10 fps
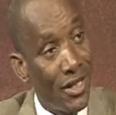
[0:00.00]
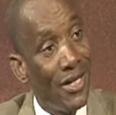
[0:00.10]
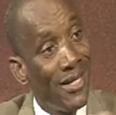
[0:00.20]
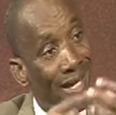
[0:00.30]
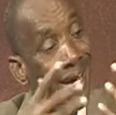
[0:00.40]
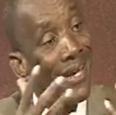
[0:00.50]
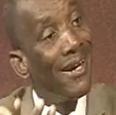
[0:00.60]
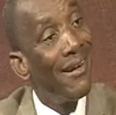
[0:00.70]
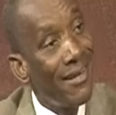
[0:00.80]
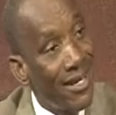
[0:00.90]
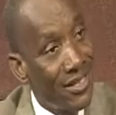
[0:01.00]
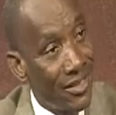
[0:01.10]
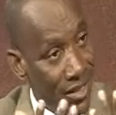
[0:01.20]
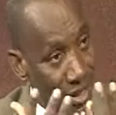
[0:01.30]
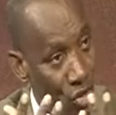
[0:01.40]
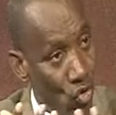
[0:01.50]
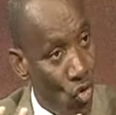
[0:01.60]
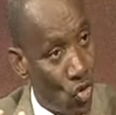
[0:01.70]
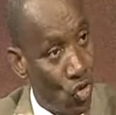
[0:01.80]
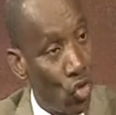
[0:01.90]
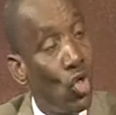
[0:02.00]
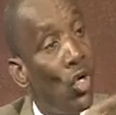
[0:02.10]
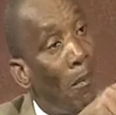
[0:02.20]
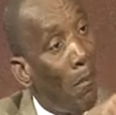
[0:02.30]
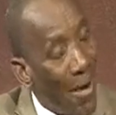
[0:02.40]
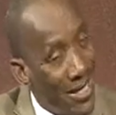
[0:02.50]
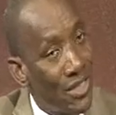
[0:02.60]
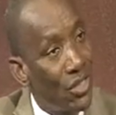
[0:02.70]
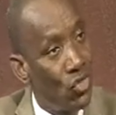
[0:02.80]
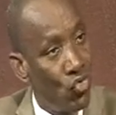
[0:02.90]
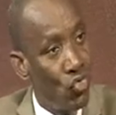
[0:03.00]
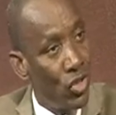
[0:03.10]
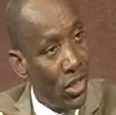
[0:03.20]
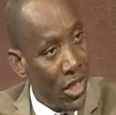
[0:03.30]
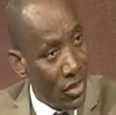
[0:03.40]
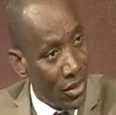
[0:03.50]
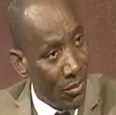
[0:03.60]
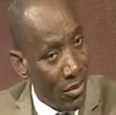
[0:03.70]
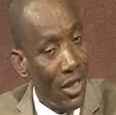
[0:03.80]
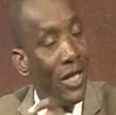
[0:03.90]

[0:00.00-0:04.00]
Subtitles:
that can create a new constitution passing through the National Assembly.